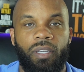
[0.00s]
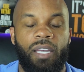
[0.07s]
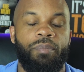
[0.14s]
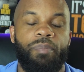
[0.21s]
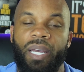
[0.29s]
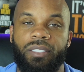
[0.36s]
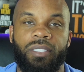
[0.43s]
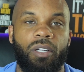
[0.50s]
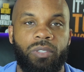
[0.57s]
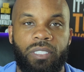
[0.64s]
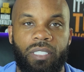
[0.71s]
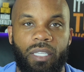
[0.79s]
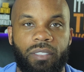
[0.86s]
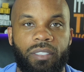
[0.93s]
It makes no
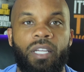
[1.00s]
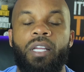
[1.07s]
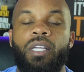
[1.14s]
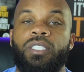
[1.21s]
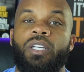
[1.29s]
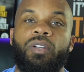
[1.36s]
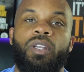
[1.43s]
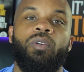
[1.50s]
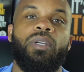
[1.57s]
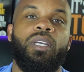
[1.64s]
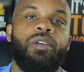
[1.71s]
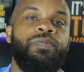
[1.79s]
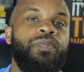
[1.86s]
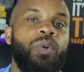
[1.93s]
sense. So don't
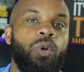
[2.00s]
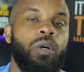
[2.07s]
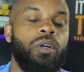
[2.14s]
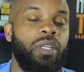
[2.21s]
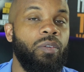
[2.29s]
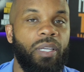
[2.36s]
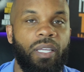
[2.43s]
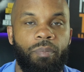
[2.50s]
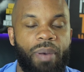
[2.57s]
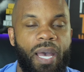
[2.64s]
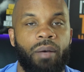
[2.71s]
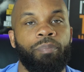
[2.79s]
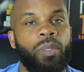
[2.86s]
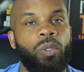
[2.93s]
get fooled, don't get
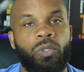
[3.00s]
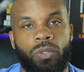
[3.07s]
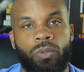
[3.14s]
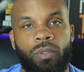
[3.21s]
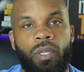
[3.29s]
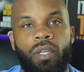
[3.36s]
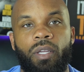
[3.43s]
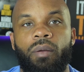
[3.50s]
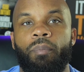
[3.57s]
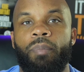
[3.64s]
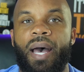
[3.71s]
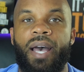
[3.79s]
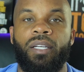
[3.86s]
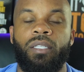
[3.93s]
bamboozled
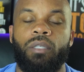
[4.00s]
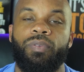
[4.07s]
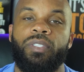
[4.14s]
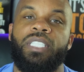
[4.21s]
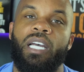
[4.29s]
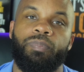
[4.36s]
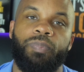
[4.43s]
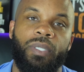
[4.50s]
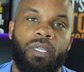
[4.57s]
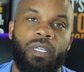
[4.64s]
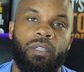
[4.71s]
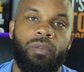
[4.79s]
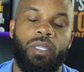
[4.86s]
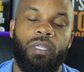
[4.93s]
by a different type
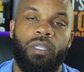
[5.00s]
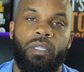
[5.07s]
of